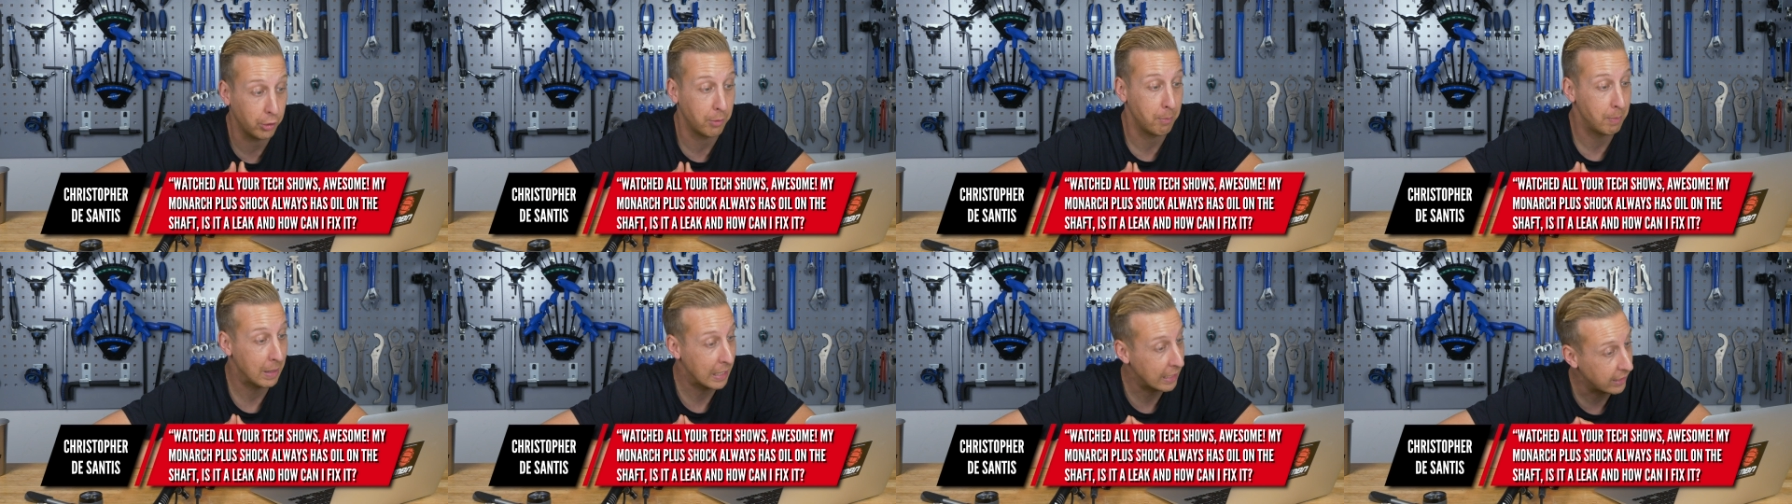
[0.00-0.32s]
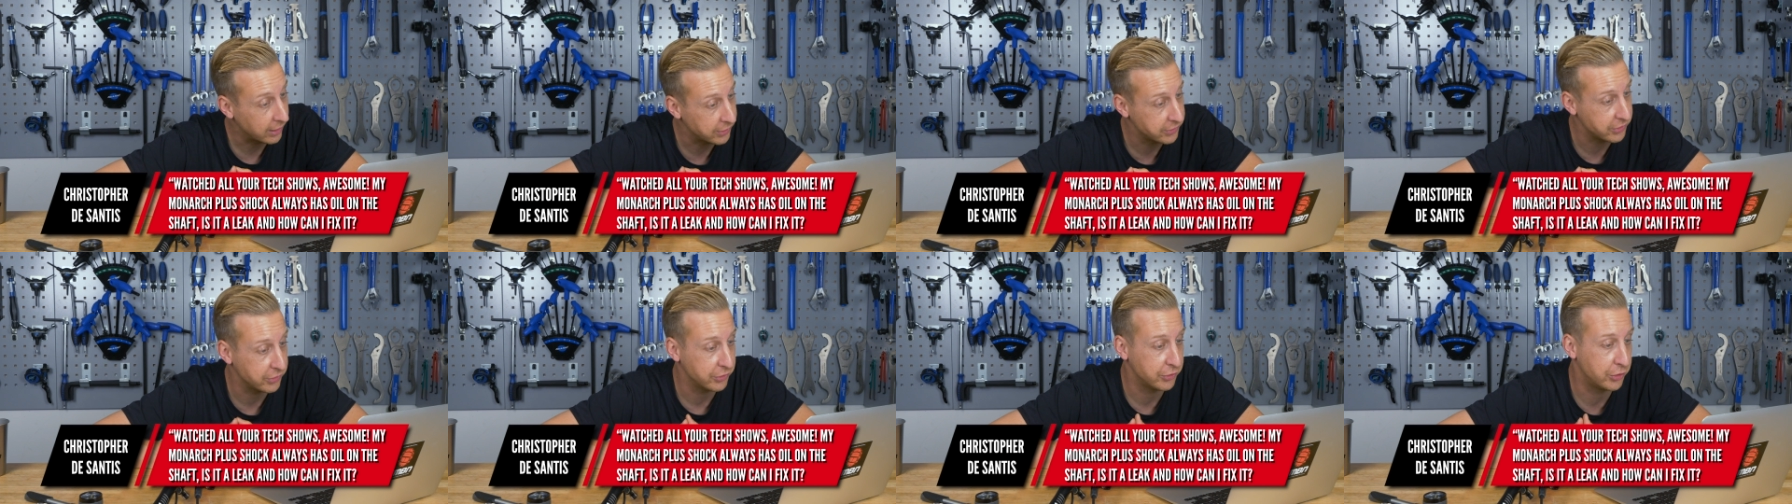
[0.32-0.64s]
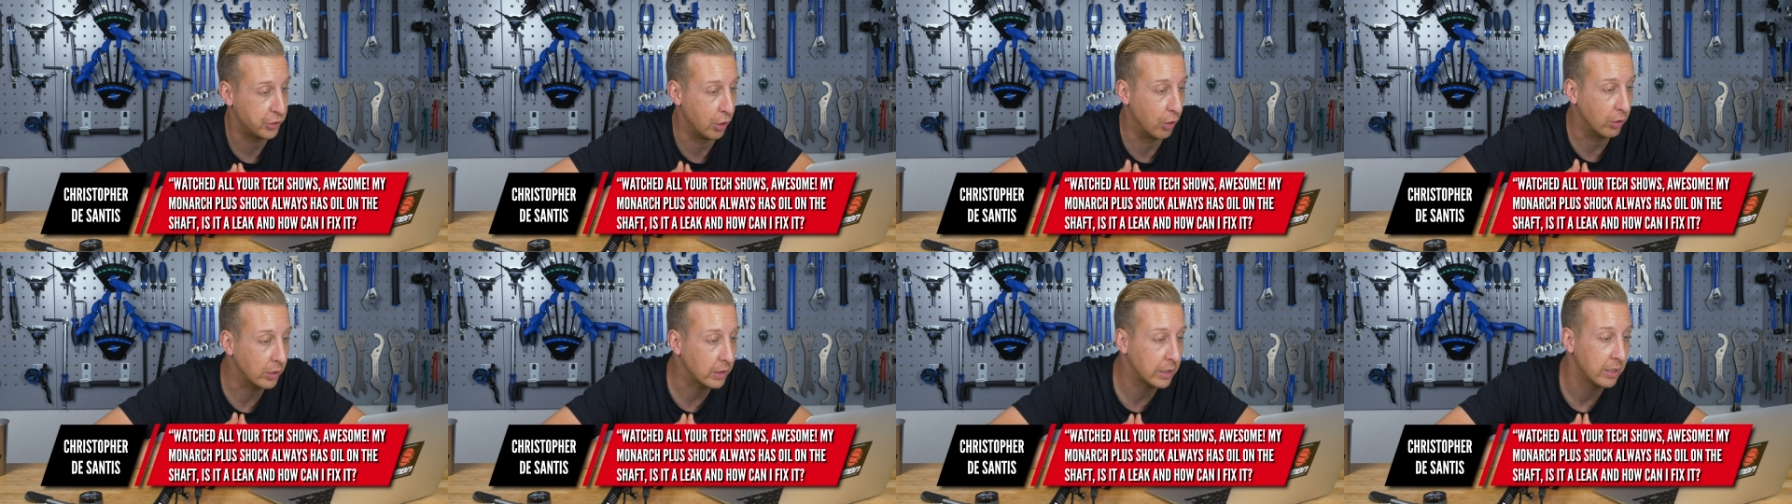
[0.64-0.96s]
Plus
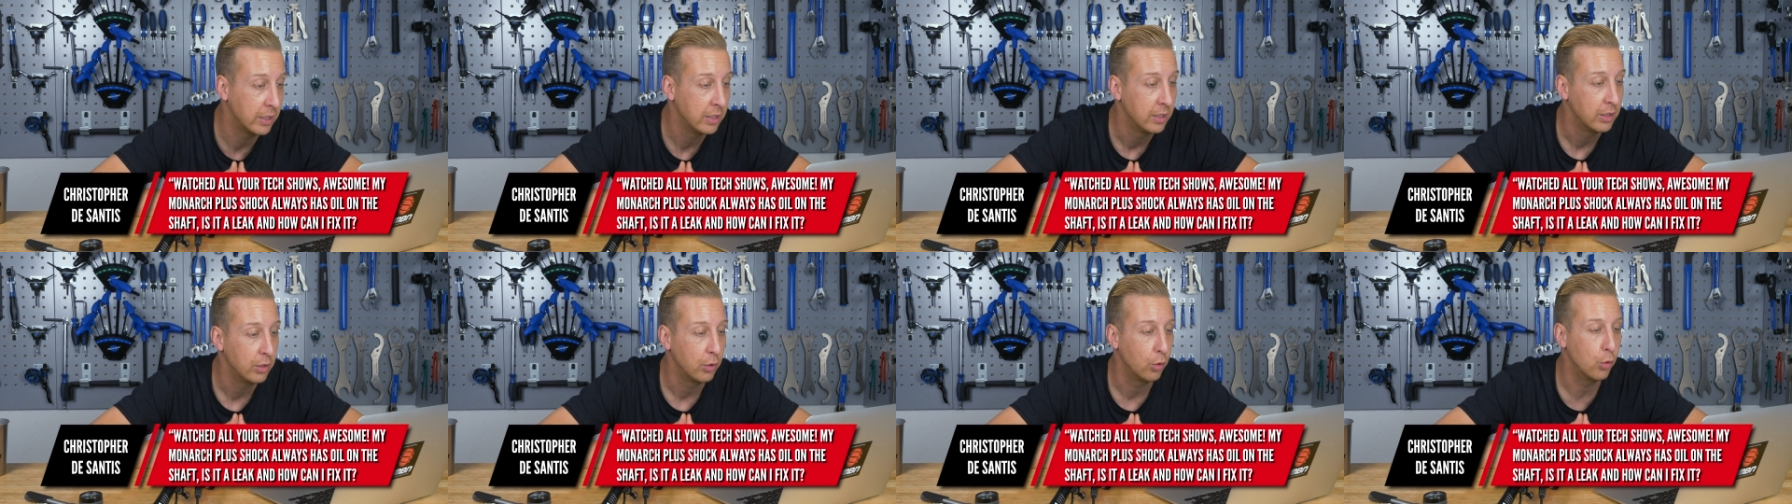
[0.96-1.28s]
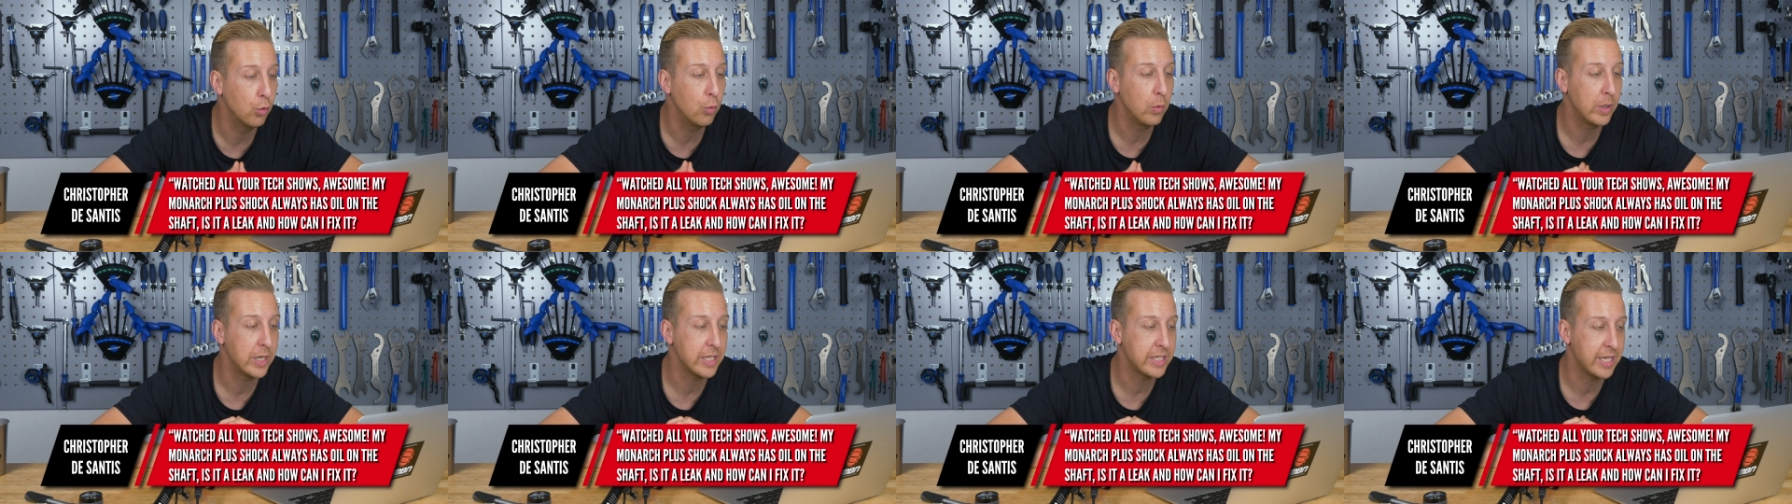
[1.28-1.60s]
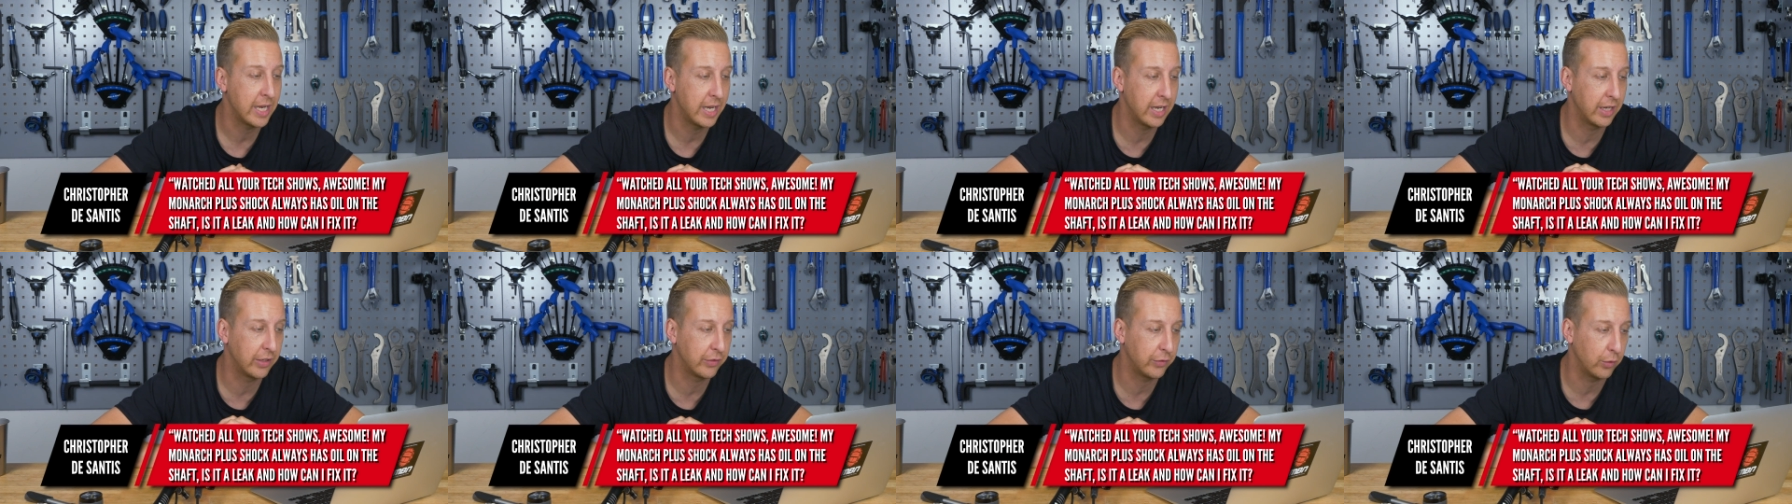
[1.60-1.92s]
shock always
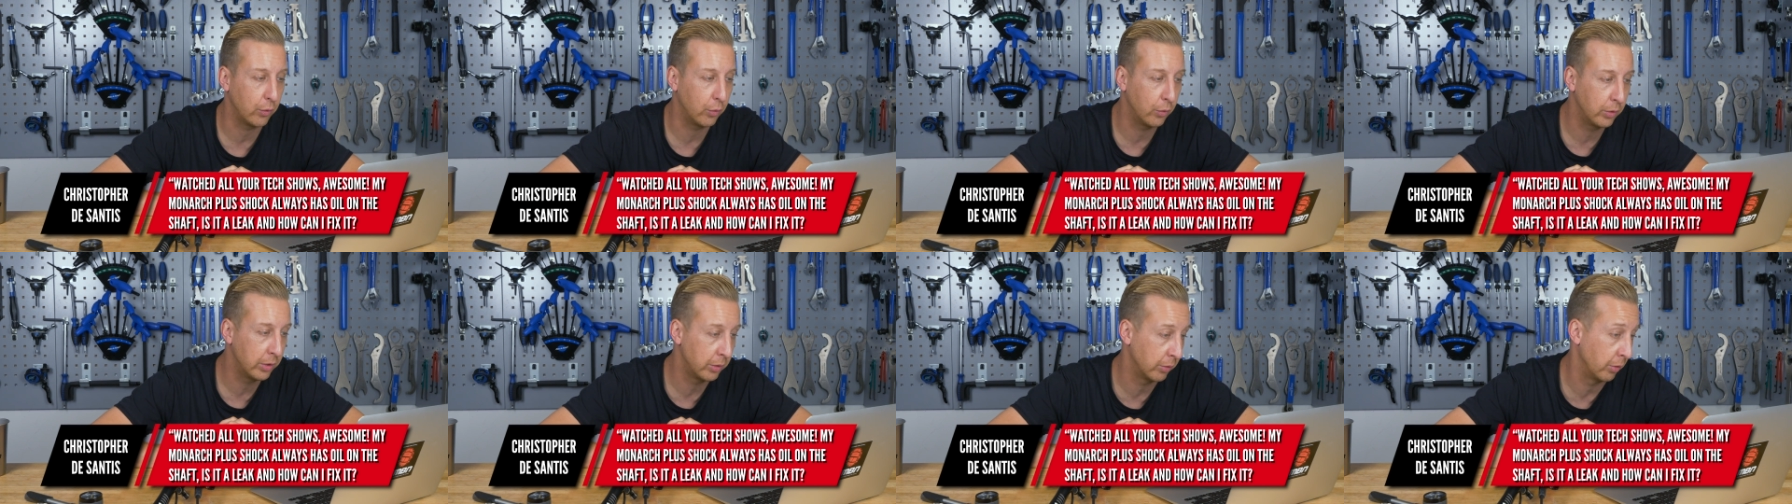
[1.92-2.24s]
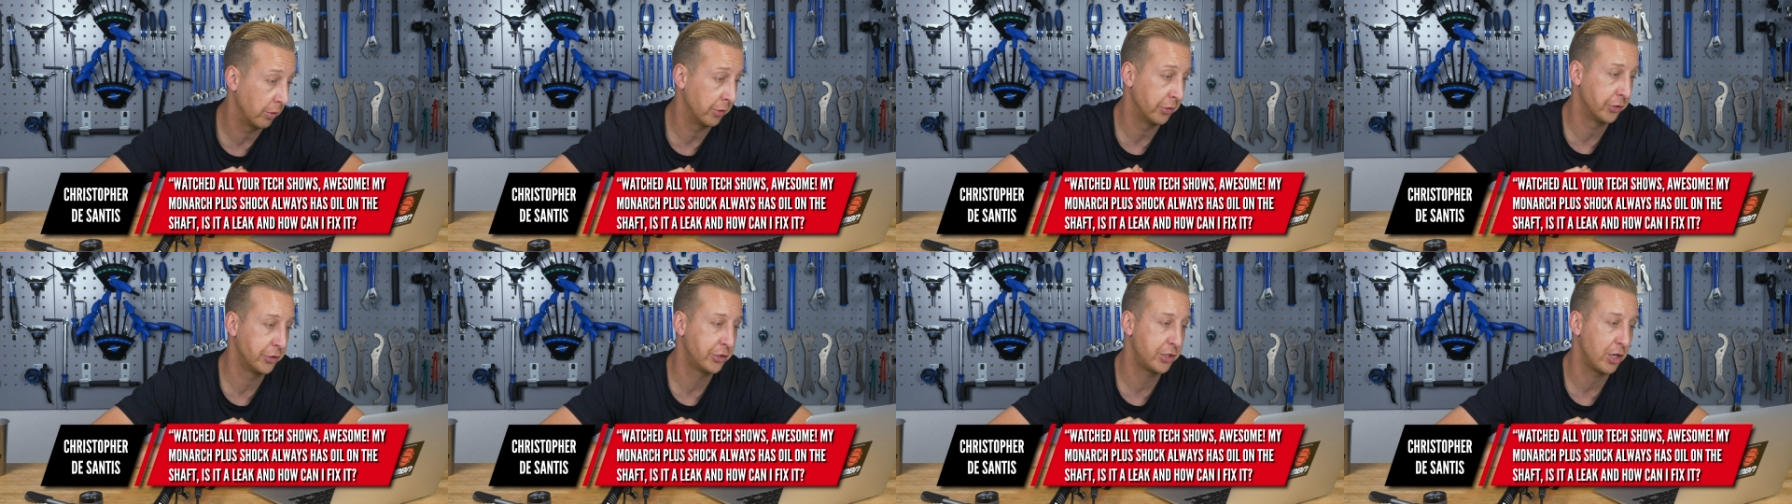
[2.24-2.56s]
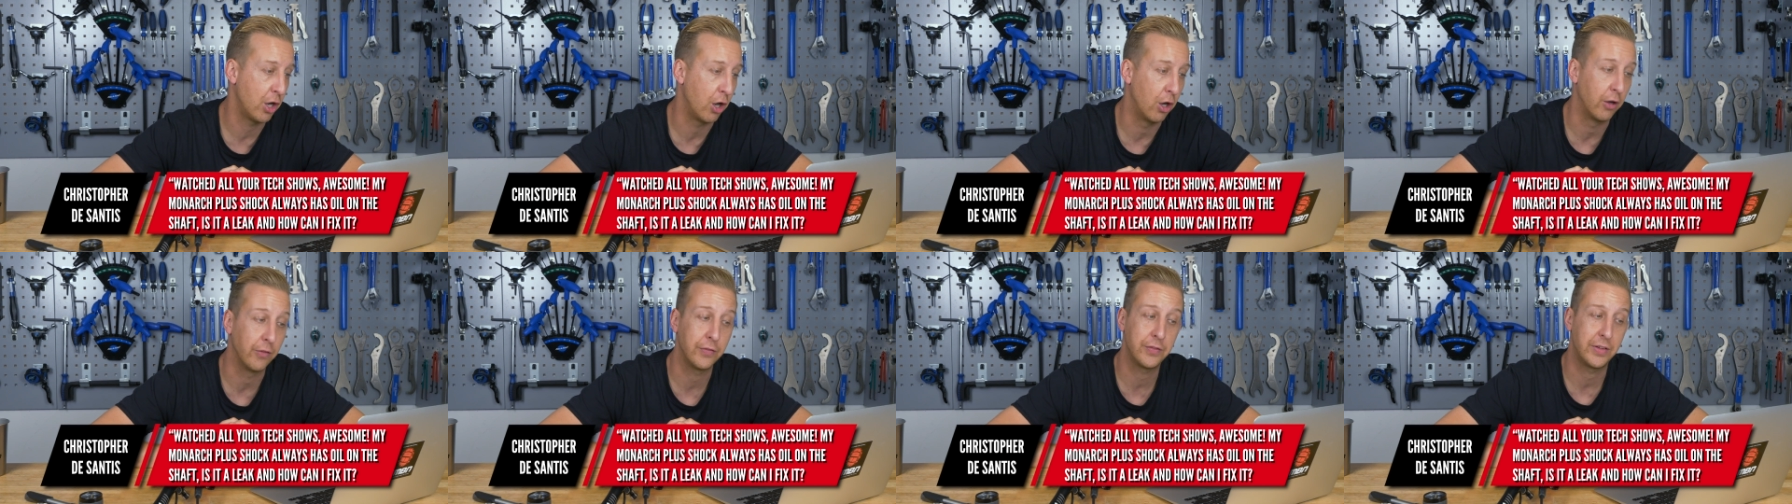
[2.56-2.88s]
has oil on the
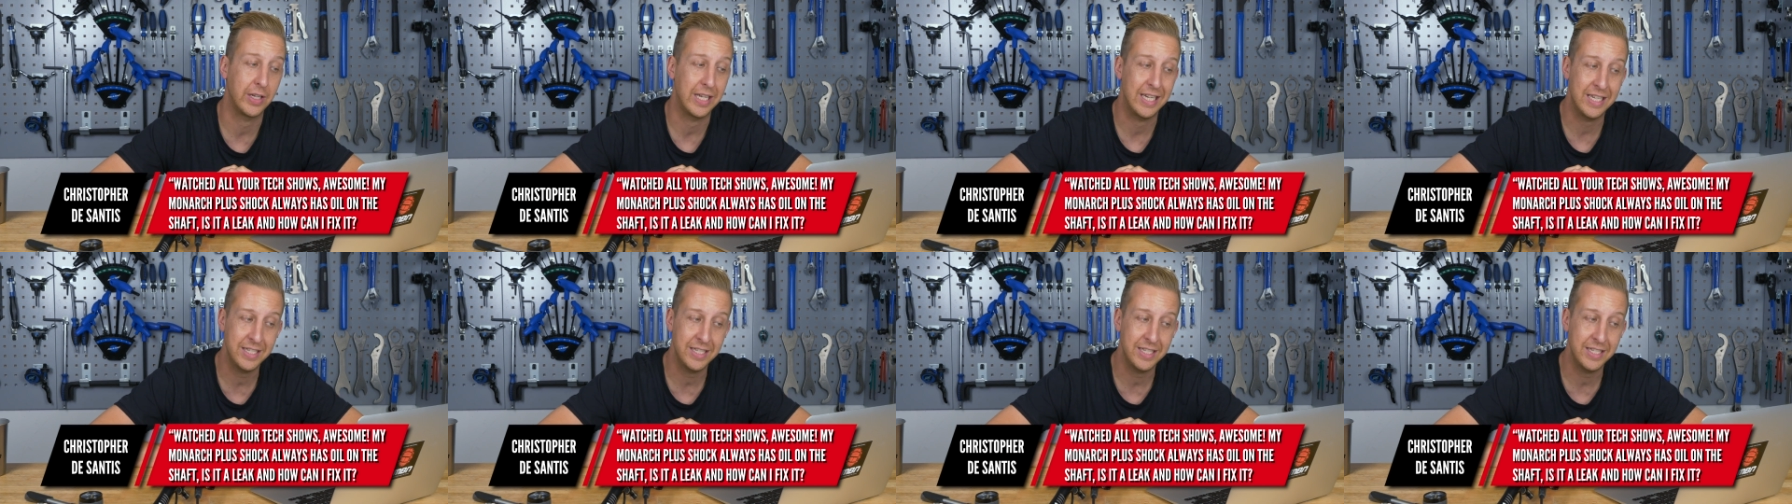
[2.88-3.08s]
shaft.